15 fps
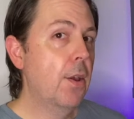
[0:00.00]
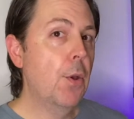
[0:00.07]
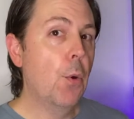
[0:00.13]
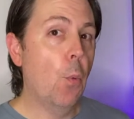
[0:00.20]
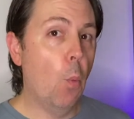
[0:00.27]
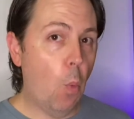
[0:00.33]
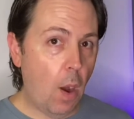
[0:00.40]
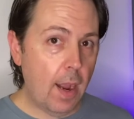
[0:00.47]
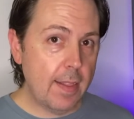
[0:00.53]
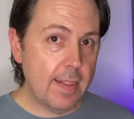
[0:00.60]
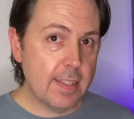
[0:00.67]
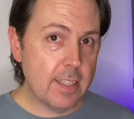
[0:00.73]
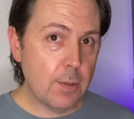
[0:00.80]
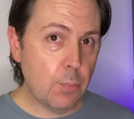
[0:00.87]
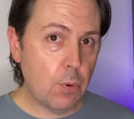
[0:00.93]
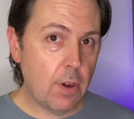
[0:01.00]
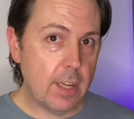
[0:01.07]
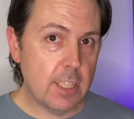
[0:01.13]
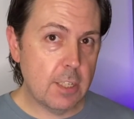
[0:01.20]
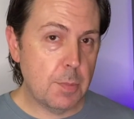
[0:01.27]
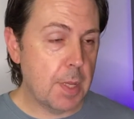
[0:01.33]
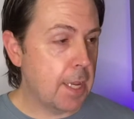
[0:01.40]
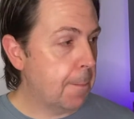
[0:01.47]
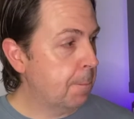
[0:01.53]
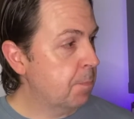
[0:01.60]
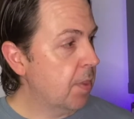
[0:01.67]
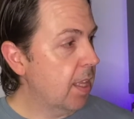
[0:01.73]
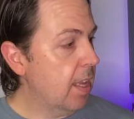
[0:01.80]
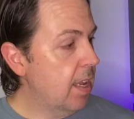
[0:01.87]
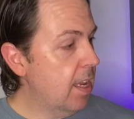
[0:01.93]
Why this surprised me?
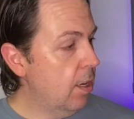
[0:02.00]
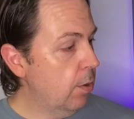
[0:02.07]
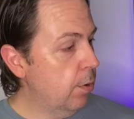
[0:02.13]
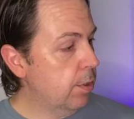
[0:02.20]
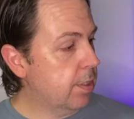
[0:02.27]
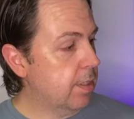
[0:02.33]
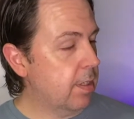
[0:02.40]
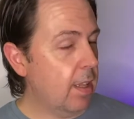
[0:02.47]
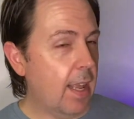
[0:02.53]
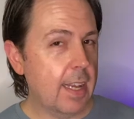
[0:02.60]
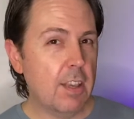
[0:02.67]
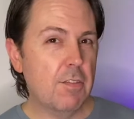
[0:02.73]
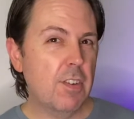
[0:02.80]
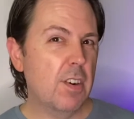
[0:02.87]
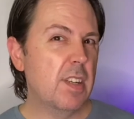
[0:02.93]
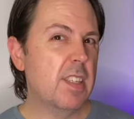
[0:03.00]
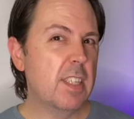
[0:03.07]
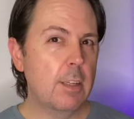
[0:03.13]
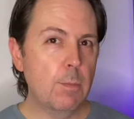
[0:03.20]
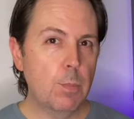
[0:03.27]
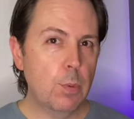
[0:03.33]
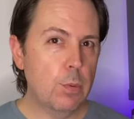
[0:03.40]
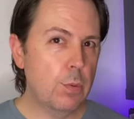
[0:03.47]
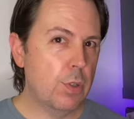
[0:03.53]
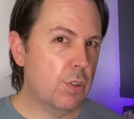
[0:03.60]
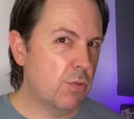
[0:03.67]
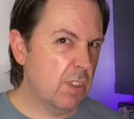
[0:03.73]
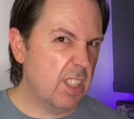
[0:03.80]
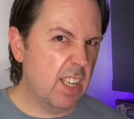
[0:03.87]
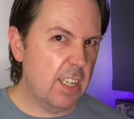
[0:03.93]
It looked like a very simple
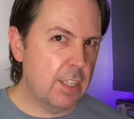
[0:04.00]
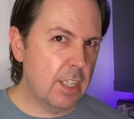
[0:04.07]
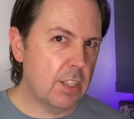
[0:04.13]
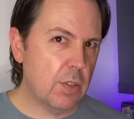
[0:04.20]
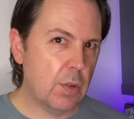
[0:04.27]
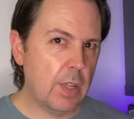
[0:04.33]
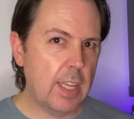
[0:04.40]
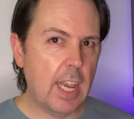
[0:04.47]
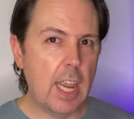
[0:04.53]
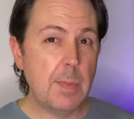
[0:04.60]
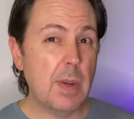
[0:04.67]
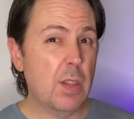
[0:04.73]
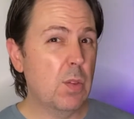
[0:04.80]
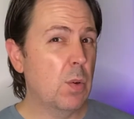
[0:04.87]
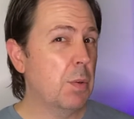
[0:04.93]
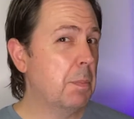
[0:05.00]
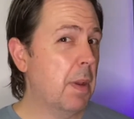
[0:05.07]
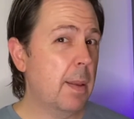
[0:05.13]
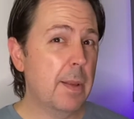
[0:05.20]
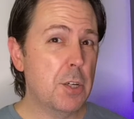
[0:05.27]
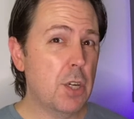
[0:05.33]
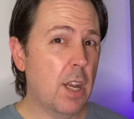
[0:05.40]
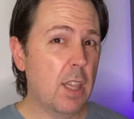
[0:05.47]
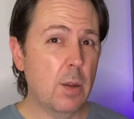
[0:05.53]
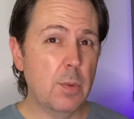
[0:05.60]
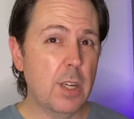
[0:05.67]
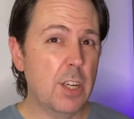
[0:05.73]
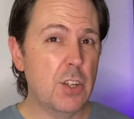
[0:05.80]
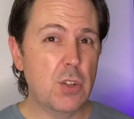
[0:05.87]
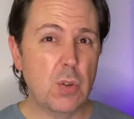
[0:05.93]
strategic sort of game. I thought maybe Charlotte would
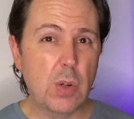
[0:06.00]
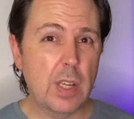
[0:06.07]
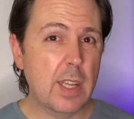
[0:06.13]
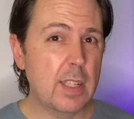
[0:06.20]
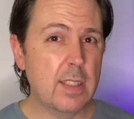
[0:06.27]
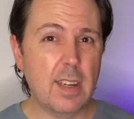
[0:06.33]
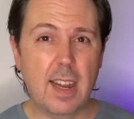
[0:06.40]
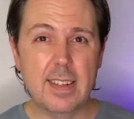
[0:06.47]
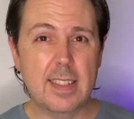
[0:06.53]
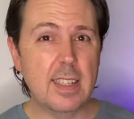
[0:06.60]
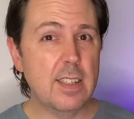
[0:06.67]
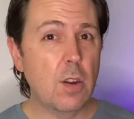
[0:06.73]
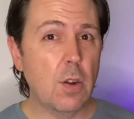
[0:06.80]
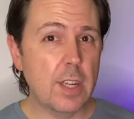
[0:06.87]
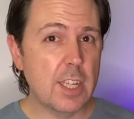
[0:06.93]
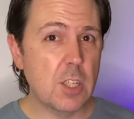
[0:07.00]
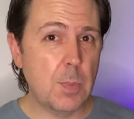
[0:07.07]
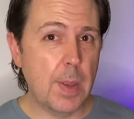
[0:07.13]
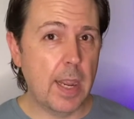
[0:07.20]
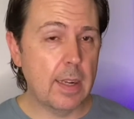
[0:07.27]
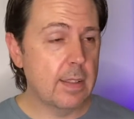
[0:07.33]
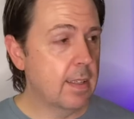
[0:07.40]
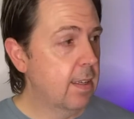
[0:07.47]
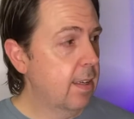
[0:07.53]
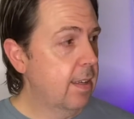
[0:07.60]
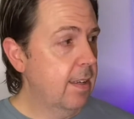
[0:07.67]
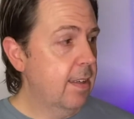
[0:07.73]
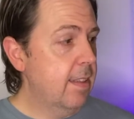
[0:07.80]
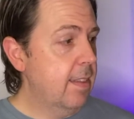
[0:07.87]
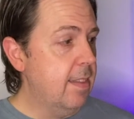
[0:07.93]
enjoy it. I did not expect
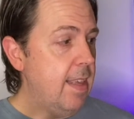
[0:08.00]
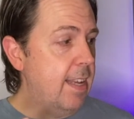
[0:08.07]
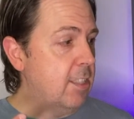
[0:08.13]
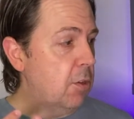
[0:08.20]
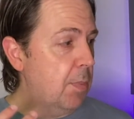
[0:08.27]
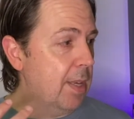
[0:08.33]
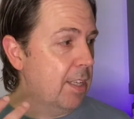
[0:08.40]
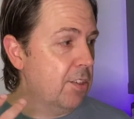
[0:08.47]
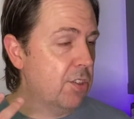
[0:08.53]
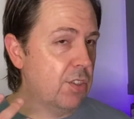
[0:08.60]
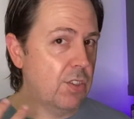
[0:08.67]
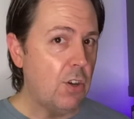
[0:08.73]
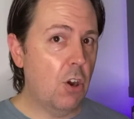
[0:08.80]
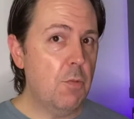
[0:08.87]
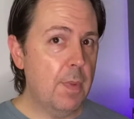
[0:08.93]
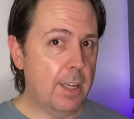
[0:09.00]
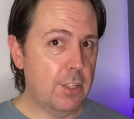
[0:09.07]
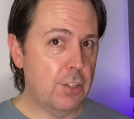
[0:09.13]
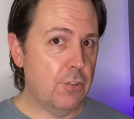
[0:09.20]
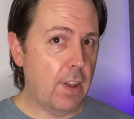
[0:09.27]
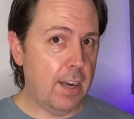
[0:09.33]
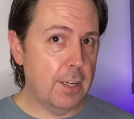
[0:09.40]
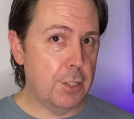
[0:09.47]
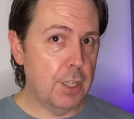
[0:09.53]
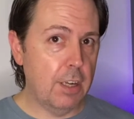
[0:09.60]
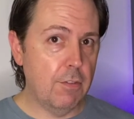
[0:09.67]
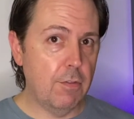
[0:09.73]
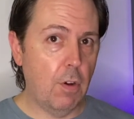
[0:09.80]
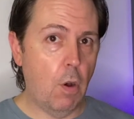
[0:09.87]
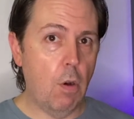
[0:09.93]
there to be so much strategy
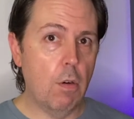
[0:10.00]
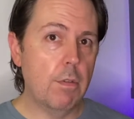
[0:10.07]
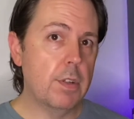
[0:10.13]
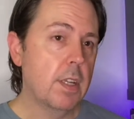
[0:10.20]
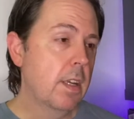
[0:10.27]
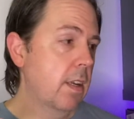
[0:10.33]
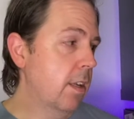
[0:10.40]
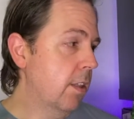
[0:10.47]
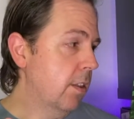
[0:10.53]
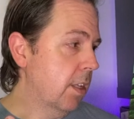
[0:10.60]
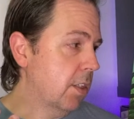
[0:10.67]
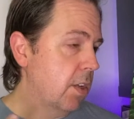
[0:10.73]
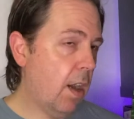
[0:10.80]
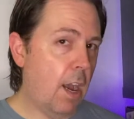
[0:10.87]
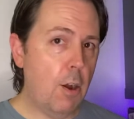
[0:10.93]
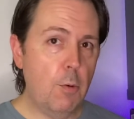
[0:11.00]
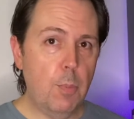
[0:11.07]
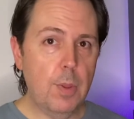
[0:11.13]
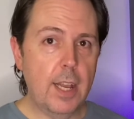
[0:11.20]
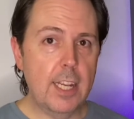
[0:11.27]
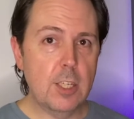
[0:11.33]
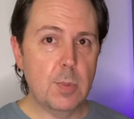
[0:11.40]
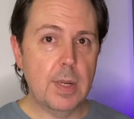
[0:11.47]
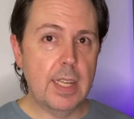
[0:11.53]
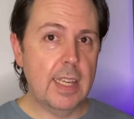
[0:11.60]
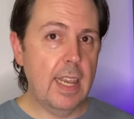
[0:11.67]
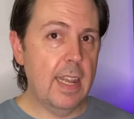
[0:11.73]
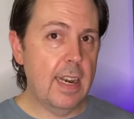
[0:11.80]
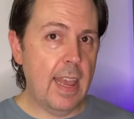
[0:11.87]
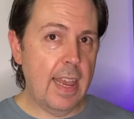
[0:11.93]
involved. The tile placement,
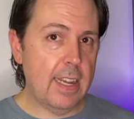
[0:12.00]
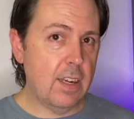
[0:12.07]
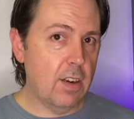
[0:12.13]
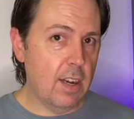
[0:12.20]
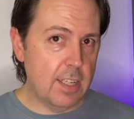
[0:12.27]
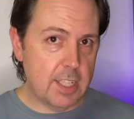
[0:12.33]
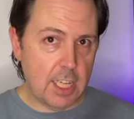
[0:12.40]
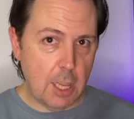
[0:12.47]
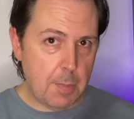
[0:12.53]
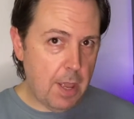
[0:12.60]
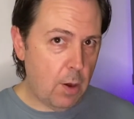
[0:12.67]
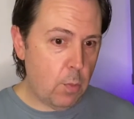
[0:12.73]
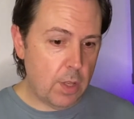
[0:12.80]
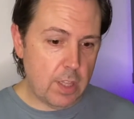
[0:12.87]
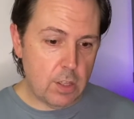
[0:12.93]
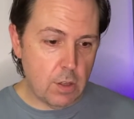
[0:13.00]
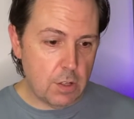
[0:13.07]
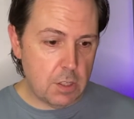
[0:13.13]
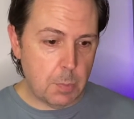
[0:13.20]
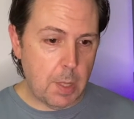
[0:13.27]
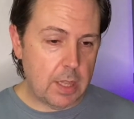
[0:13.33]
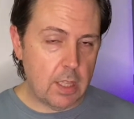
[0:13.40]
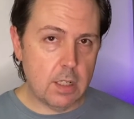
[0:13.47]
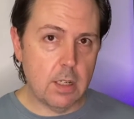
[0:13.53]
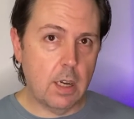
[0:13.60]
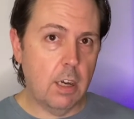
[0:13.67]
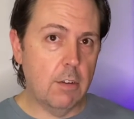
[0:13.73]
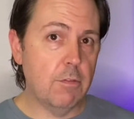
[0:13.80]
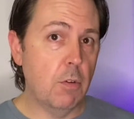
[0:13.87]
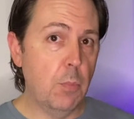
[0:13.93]
again, agonizing about whether you spend the
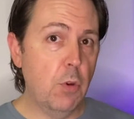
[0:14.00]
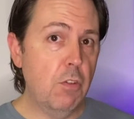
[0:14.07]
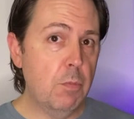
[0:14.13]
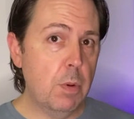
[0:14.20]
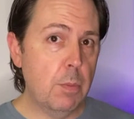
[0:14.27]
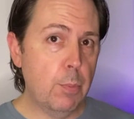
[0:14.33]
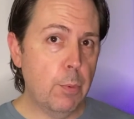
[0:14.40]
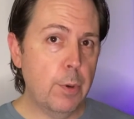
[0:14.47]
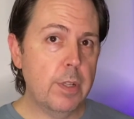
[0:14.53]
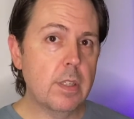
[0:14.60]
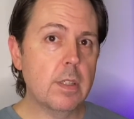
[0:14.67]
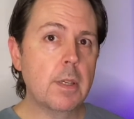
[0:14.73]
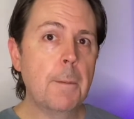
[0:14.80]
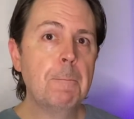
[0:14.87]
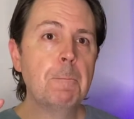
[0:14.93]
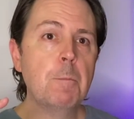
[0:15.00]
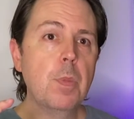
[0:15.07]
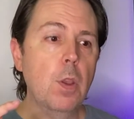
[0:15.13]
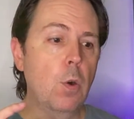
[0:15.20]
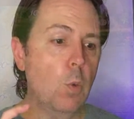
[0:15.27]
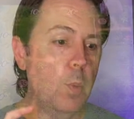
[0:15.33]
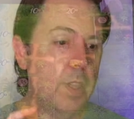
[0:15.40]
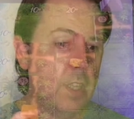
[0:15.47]
tile for movement points or whether